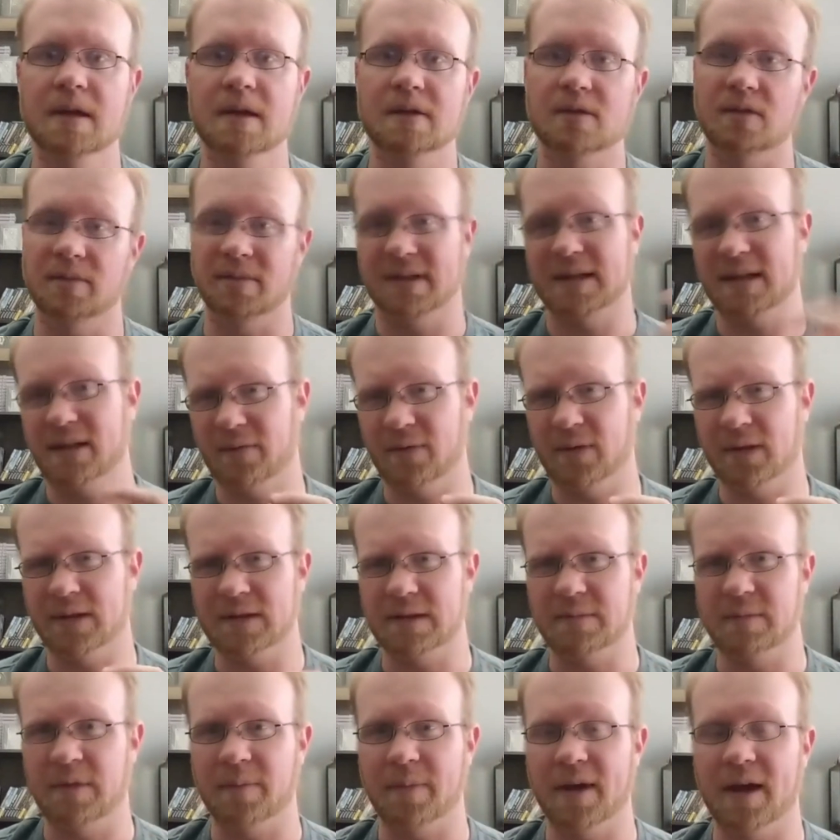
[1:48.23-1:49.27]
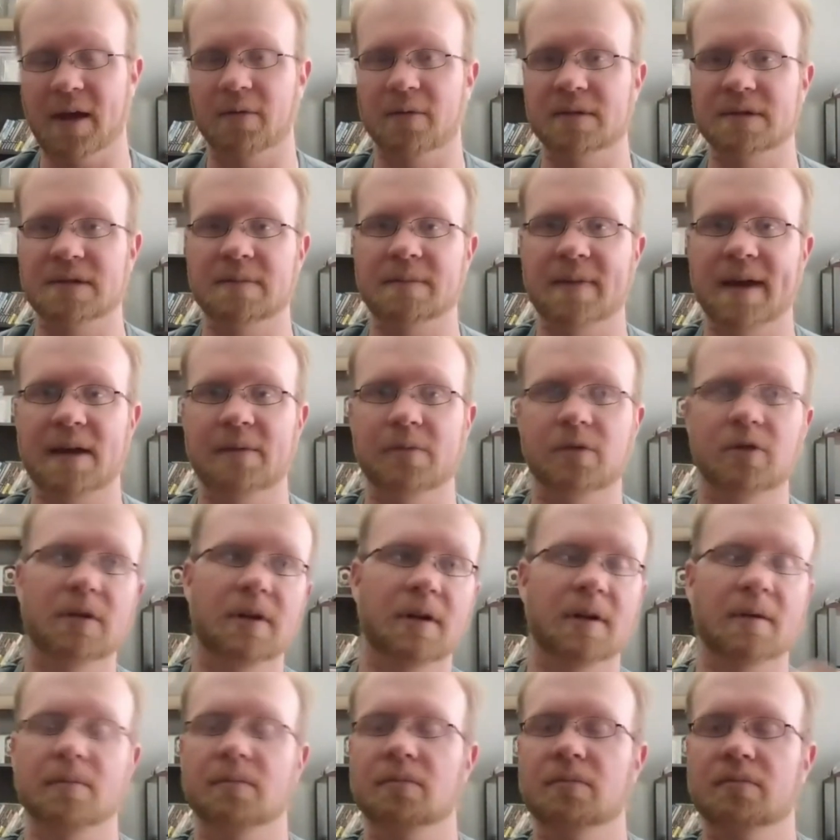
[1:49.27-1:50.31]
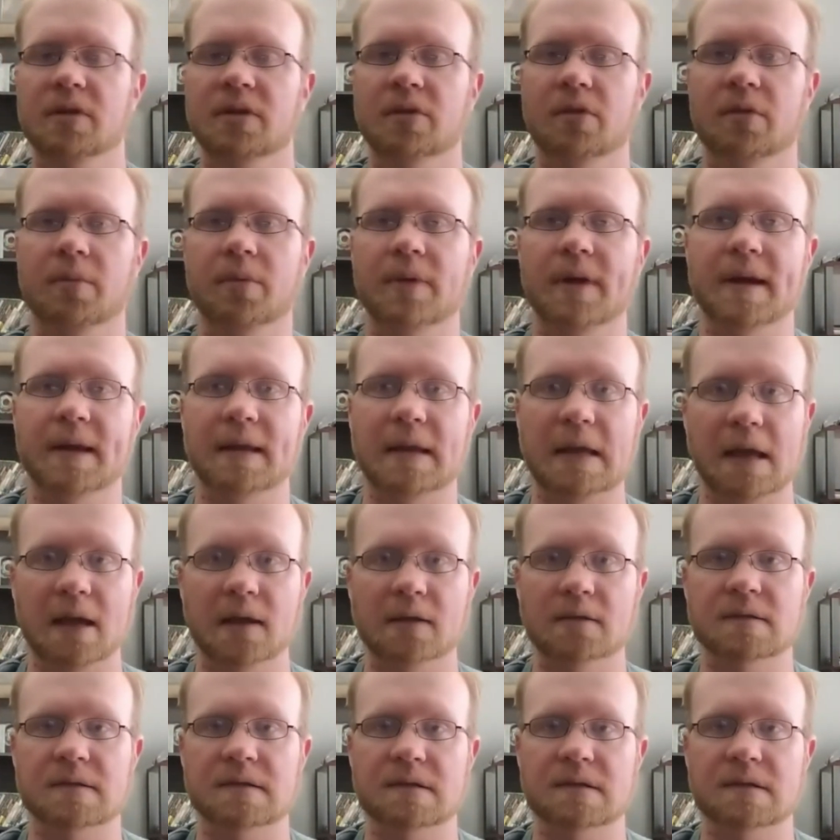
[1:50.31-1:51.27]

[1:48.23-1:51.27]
so I'm excited for that to be backwards compatible and I'll be able to play it again.